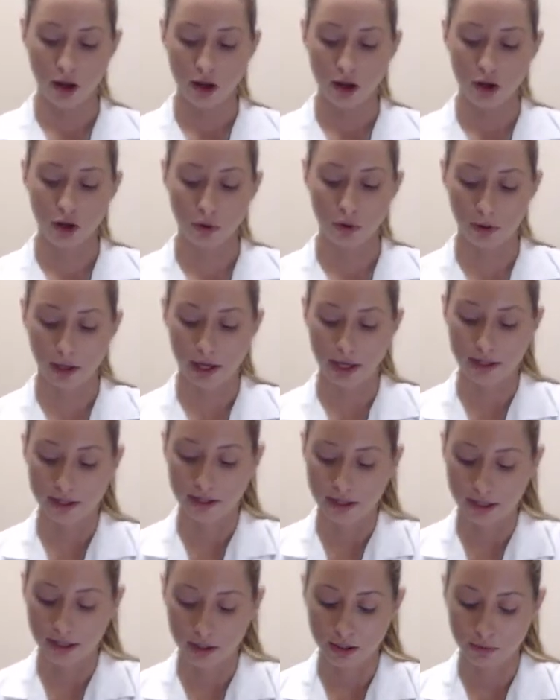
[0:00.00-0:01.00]
You'll place
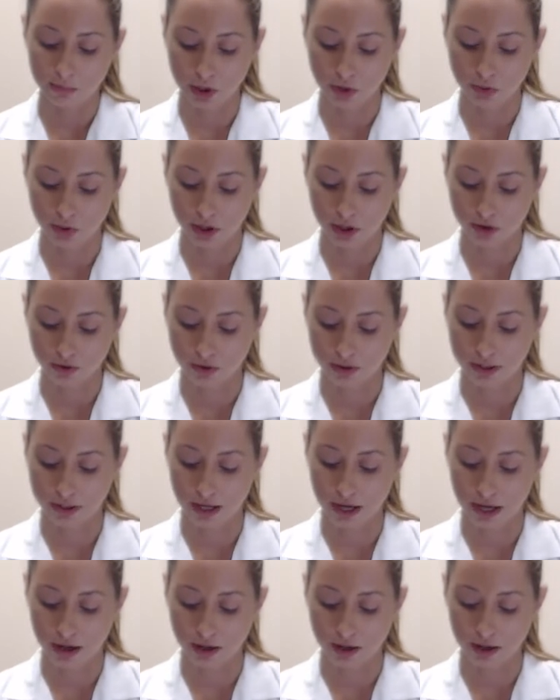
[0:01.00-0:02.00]
this between your
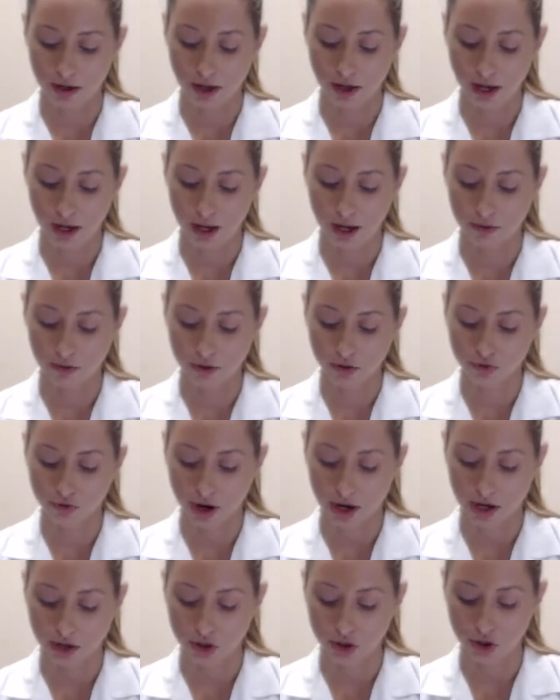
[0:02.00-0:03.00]
skin and the
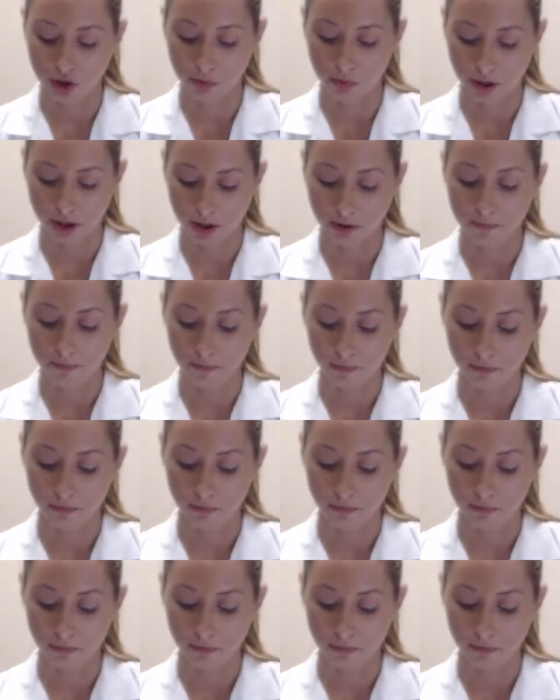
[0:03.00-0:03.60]
drain tubing.